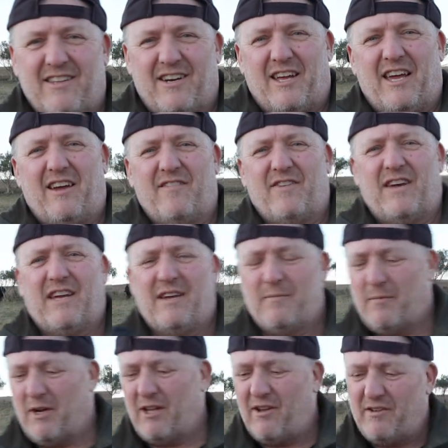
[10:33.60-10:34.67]
that I have
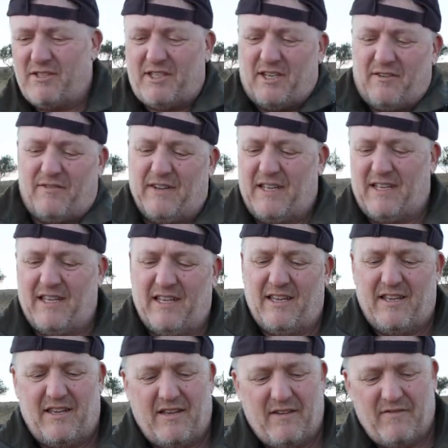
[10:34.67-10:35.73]
my own set of
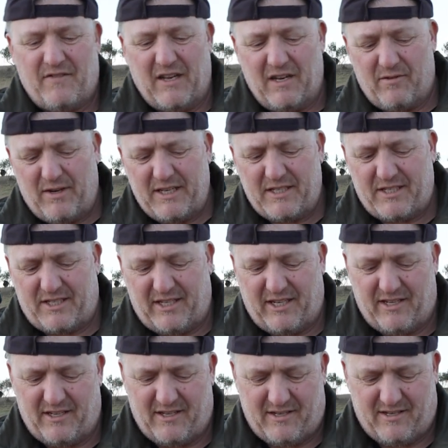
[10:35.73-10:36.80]
Valorets,
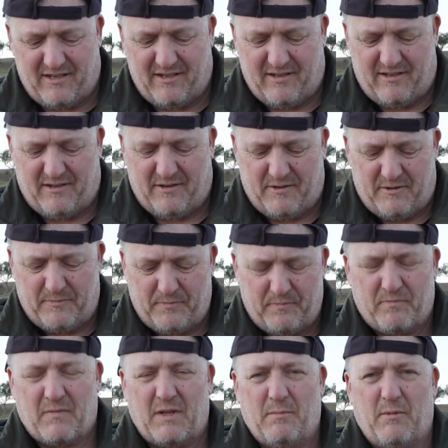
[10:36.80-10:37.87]

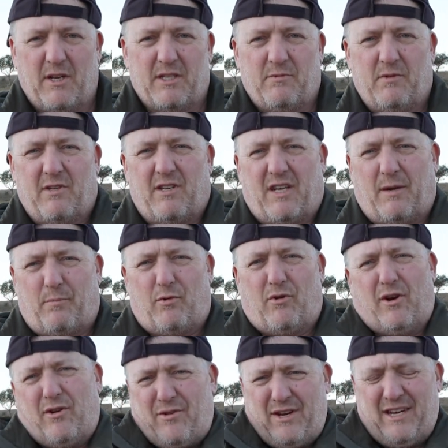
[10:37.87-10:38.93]
might as well look like a
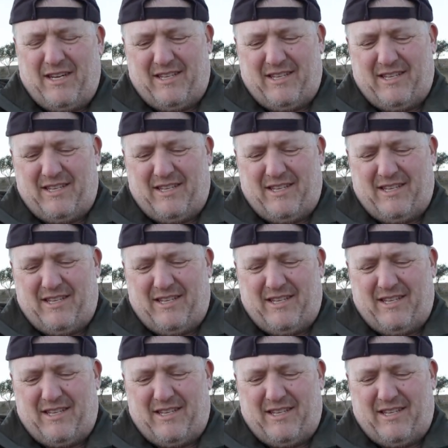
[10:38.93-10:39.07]
pro.